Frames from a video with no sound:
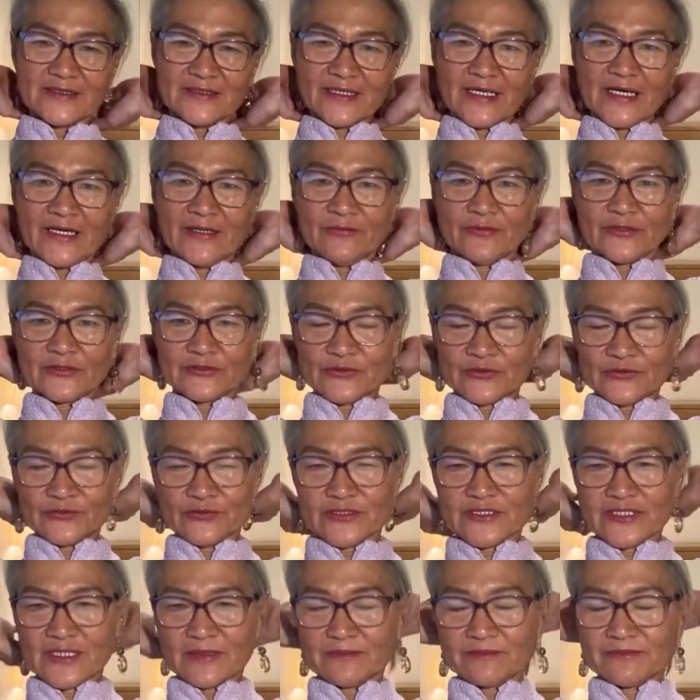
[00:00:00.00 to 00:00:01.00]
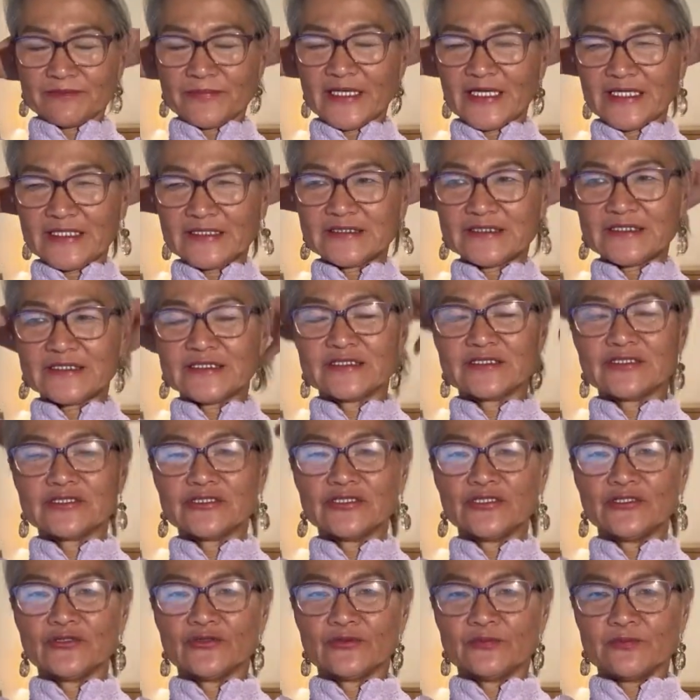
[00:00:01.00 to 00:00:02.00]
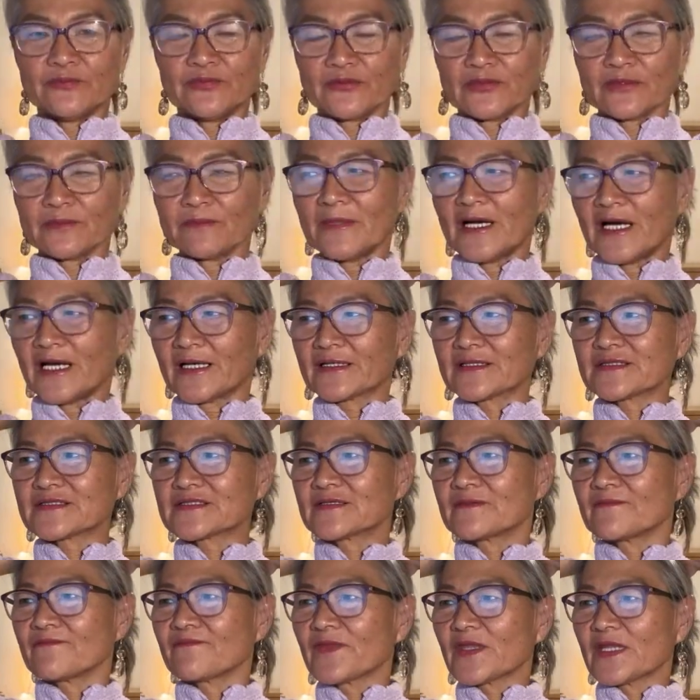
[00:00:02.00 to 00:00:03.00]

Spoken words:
I will do some painting new bookmarks.